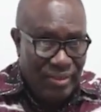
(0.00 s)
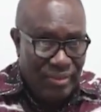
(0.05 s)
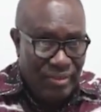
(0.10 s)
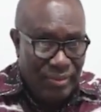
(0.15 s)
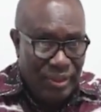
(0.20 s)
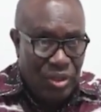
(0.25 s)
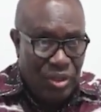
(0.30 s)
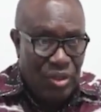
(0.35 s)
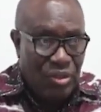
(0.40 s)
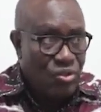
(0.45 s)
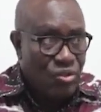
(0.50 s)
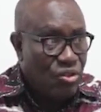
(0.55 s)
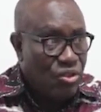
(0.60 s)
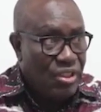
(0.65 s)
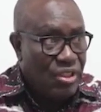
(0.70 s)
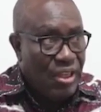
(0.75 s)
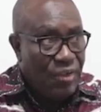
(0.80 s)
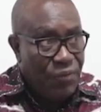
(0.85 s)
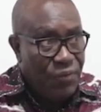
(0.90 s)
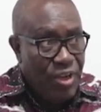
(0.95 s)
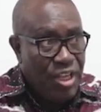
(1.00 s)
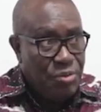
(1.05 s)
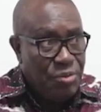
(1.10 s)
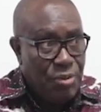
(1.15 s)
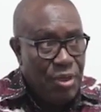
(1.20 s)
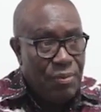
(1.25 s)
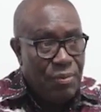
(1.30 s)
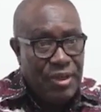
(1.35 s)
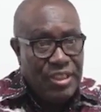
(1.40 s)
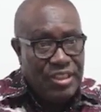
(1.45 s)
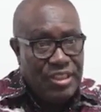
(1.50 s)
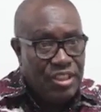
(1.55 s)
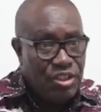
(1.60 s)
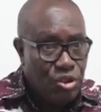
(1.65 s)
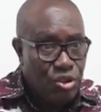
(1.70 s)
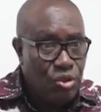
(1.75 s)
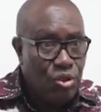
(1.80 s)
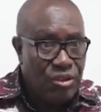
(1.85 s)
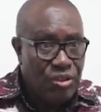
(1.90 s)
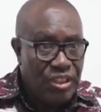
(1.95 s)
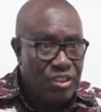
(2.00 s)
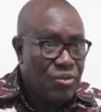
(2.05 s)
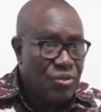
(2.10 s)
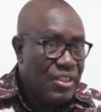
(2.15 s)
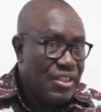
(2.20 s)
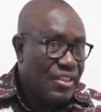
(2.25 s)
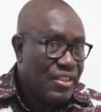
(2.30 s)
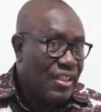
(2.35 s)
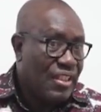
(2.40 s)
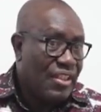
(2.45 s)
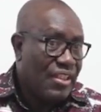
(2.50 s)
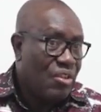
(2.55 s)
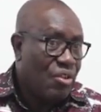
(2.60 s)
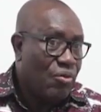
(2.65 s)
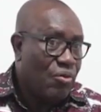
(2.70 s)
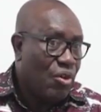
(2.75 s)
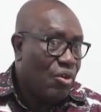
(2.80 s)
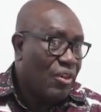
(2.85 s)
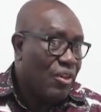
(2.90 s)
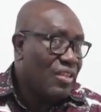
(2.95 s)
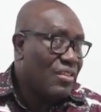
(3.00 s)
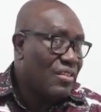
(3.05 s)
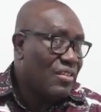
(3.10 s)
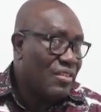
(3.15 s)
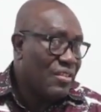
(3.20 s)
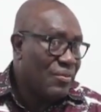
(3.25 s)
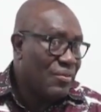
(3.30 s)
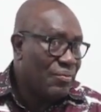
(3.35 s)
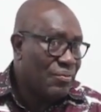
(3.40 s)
Because you see, the first payment is due on the 22nd of August.